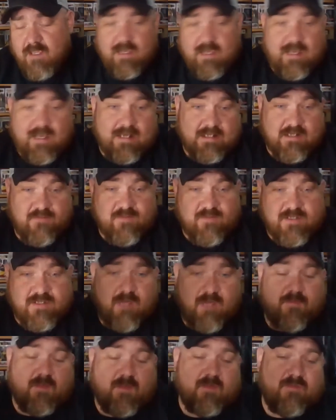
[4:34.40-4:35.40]
As of the
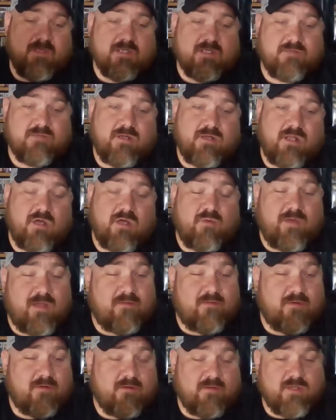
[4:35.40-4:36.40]
taping of this video, we
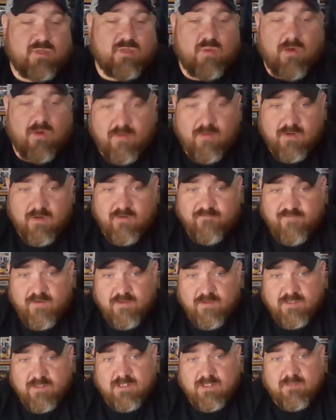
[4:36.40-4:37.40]
have nearly 1,200
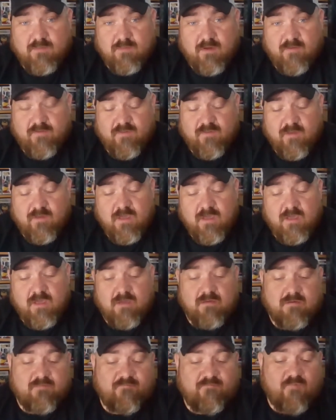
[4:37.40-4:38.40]
views this month
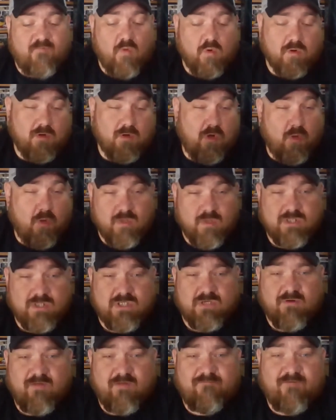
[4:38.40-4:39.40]
for almost
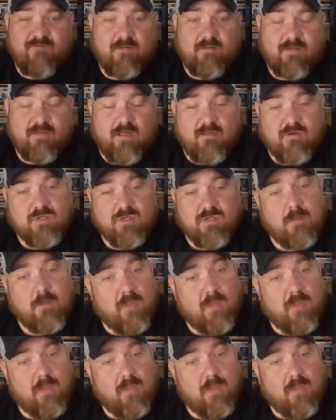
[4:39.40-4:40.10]
$35.